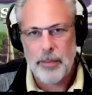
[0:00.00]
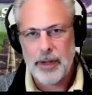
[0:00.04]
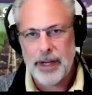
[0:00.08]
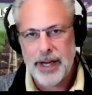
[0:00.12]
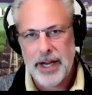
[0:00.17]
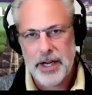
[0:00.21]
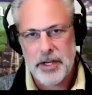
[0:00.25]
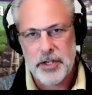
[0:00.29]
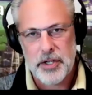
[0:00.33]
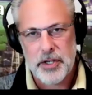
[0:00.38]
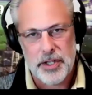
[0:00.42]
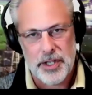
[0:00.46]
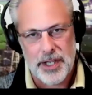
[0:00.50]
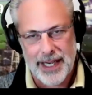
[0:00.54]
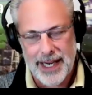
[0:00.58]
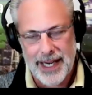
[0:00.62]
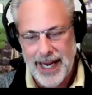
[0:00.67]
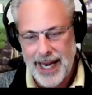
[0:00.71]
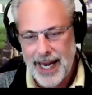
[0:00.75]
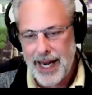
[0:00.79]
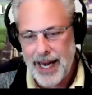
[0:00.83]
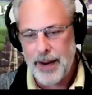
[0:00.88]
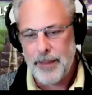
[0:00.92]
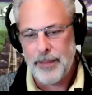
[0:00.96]
catches a
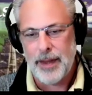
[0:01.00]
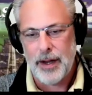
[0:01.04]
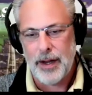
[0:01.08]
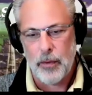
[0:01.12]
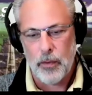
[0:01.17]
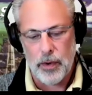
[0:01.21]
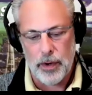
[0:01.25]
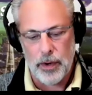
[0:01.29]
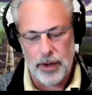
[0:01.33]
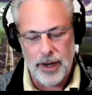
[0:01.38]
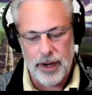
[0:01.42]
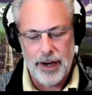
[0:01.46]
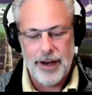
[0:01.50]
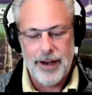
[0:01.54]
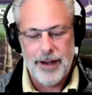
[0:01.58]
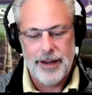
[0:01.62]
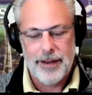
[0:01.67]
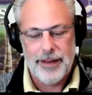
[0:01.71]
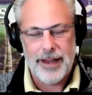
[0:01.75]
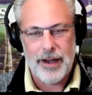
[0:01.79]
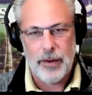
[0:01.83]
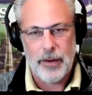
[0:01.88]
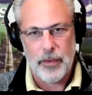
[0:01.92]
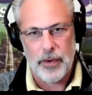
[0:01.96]
game that were
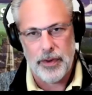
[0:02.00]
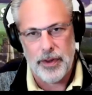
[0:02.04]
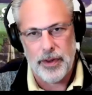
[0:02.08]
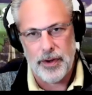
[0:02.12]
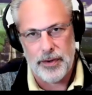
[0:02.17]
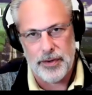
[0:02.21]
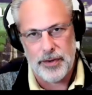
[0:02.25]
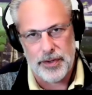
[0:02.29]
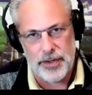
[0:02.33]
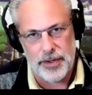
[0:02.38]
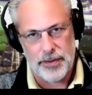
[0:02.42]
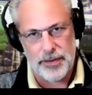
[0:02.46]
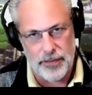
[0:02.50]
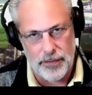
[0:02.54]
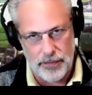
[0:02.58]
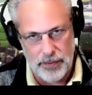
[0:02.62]
those